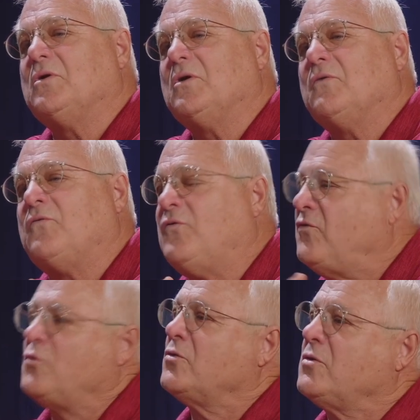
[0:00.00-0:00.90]

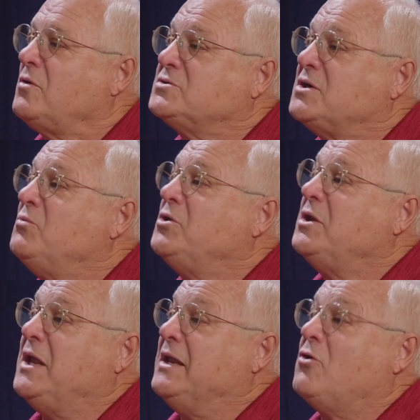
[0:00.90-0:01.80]
for someone
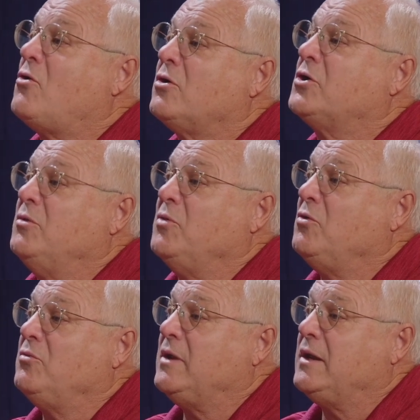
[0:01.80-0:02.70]
in our
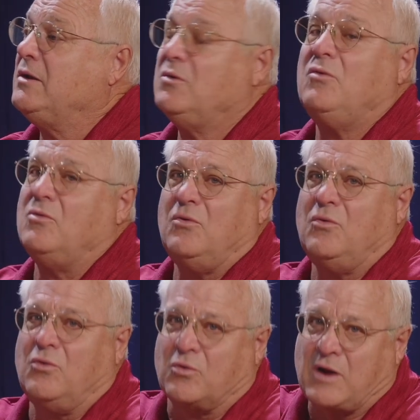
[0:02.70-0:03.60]
community
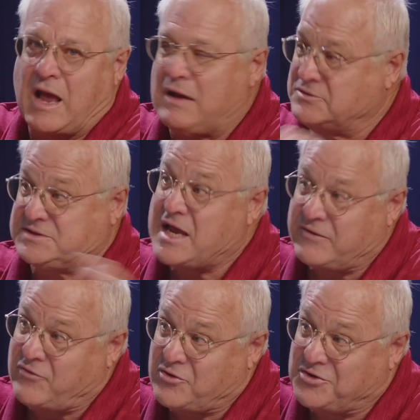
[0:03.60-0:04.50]
or outside
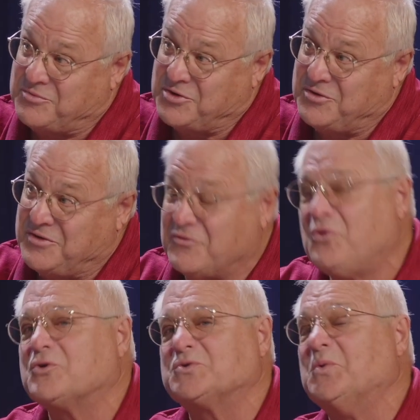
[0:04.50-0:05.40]
of our community. Of
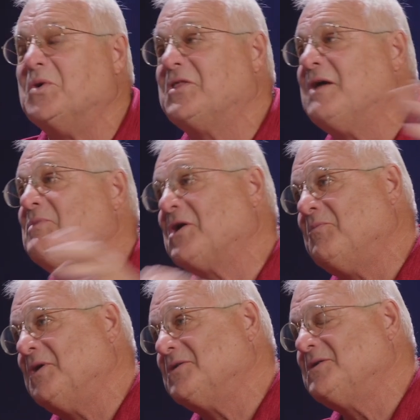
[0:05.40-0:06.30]
course, we want them to come in.